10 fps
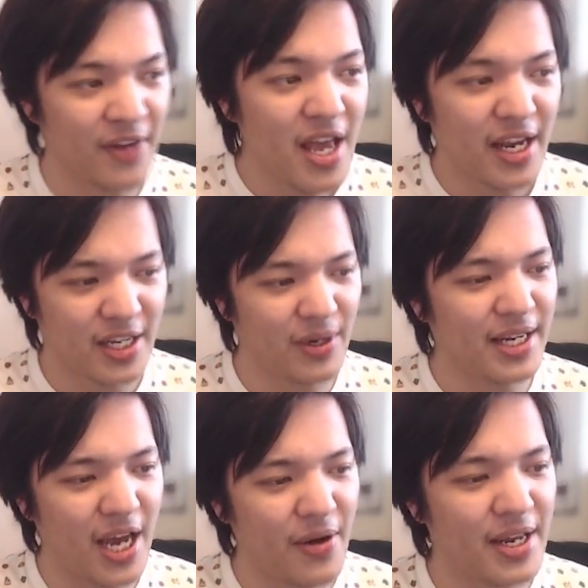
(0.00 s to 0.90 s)
Because
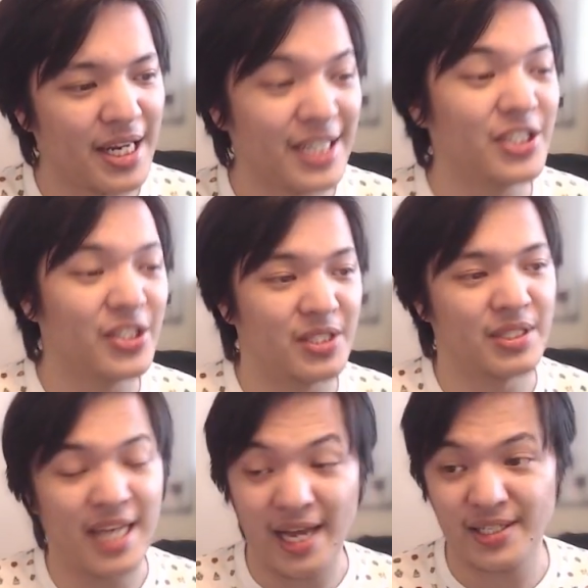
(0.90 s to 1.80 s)
right now it is
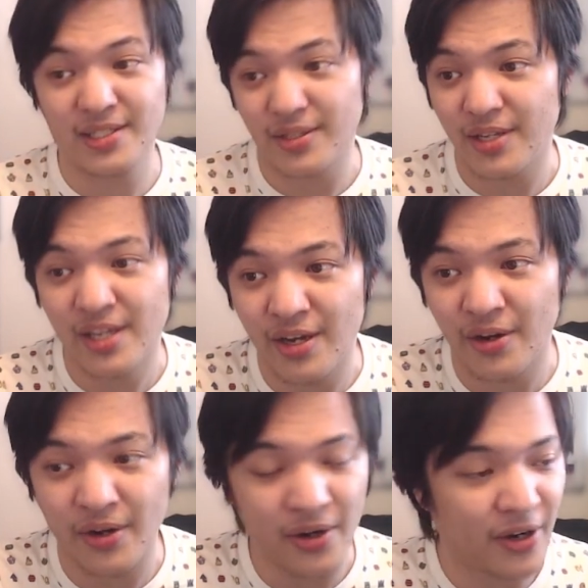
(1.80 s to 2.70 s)
just stats, in
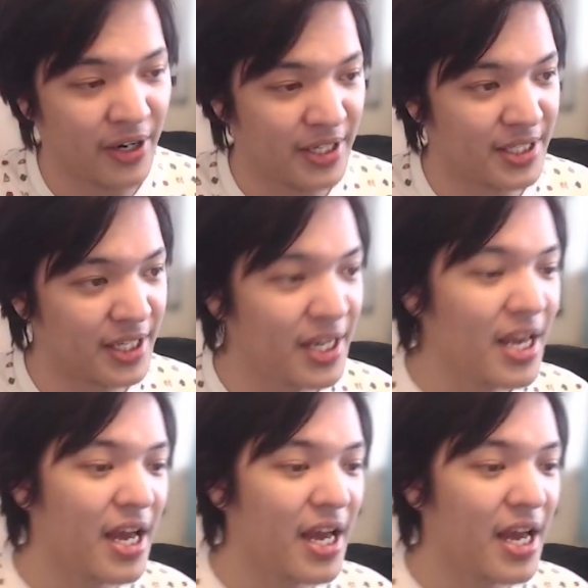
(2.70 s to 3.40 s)
all honesty.